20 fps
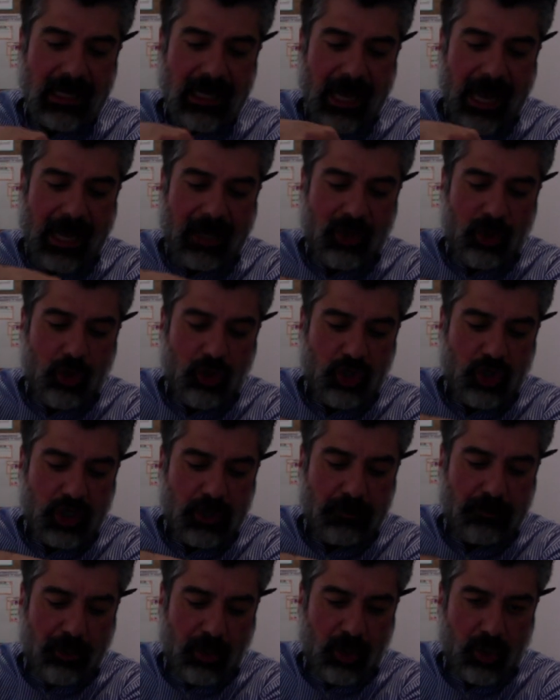and you're
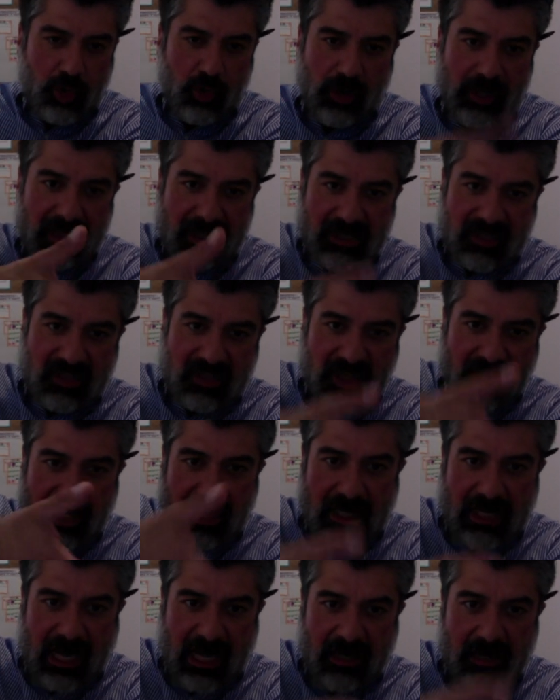just puncturing the
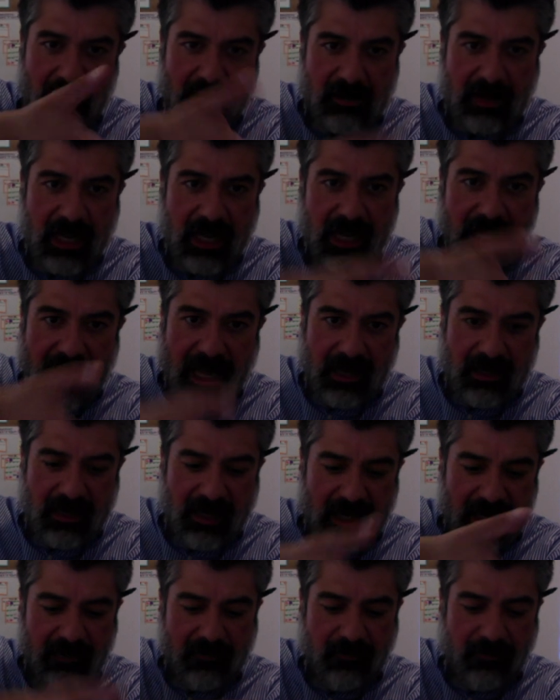skin and in, and
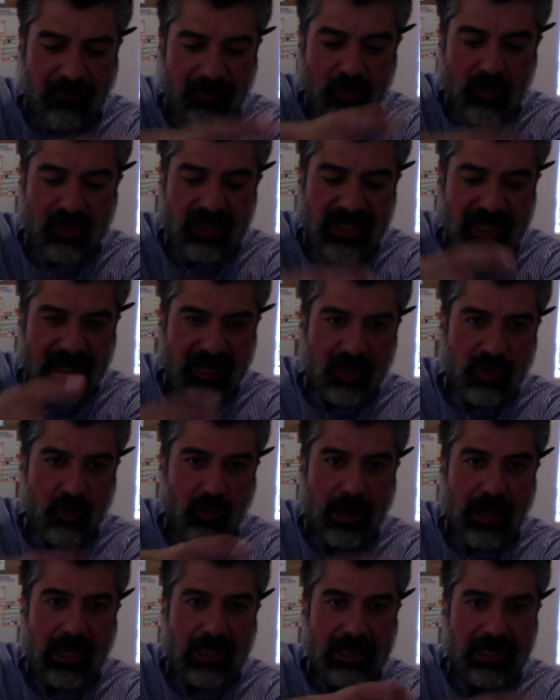infusing it
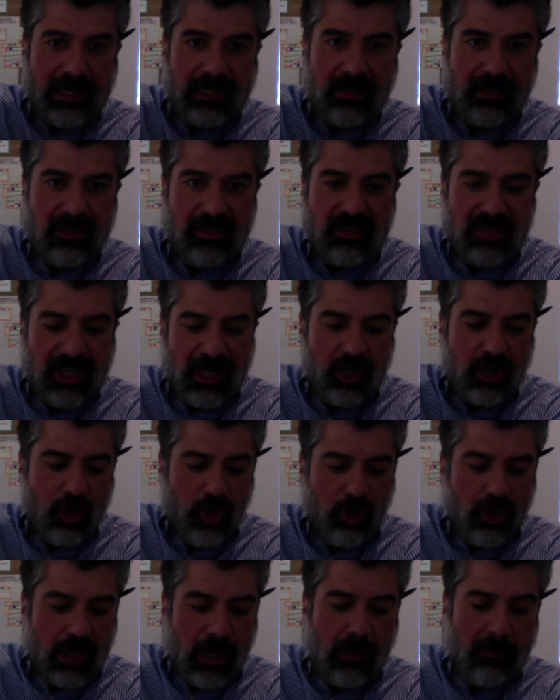directly into the skin.
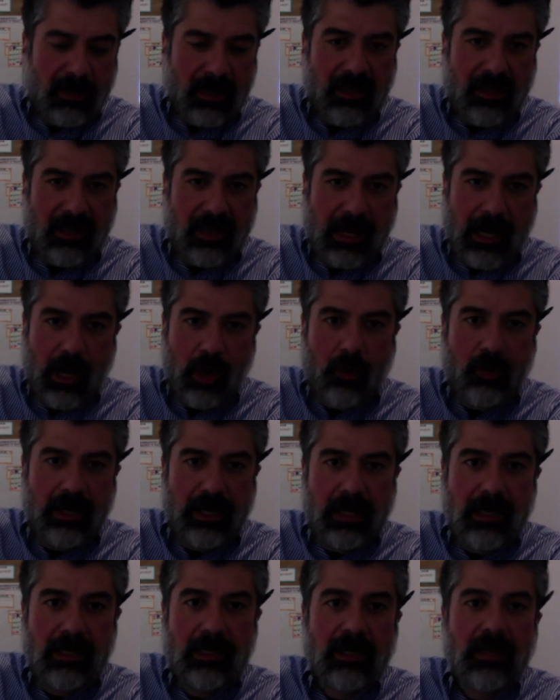You're numbing the
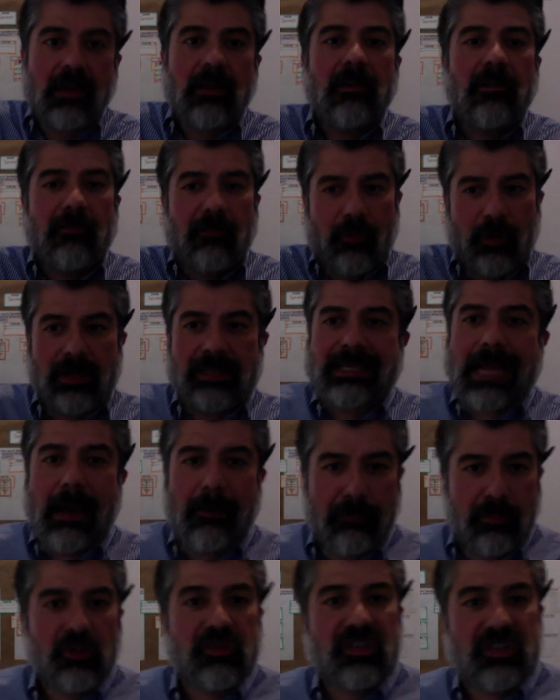area for
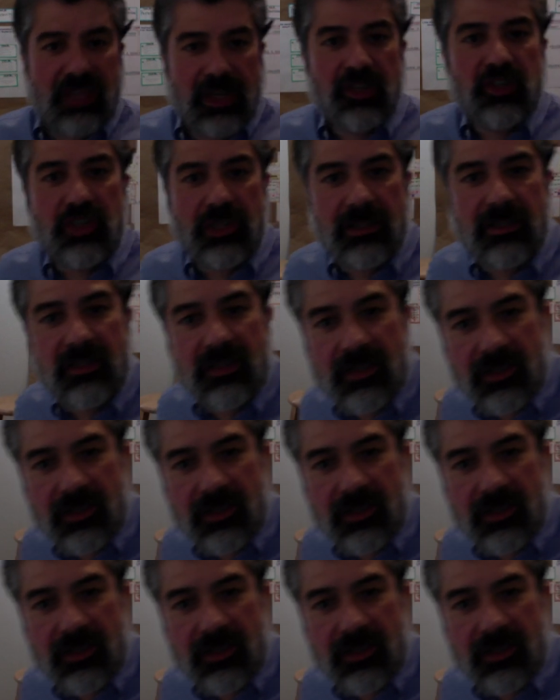example, stitches.